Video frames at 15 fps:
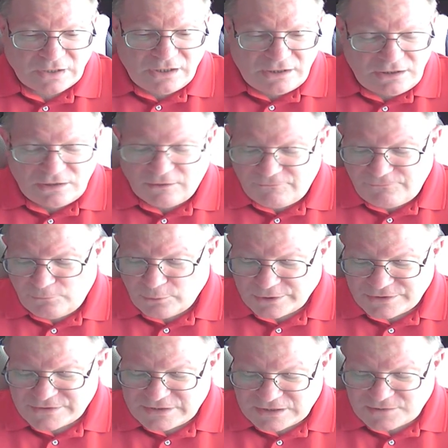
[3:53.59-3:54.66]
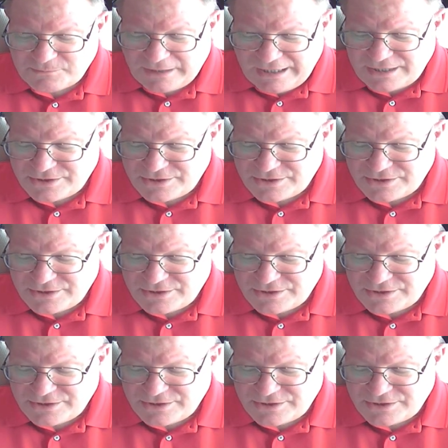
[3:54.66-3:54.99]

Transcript: to 6 pages.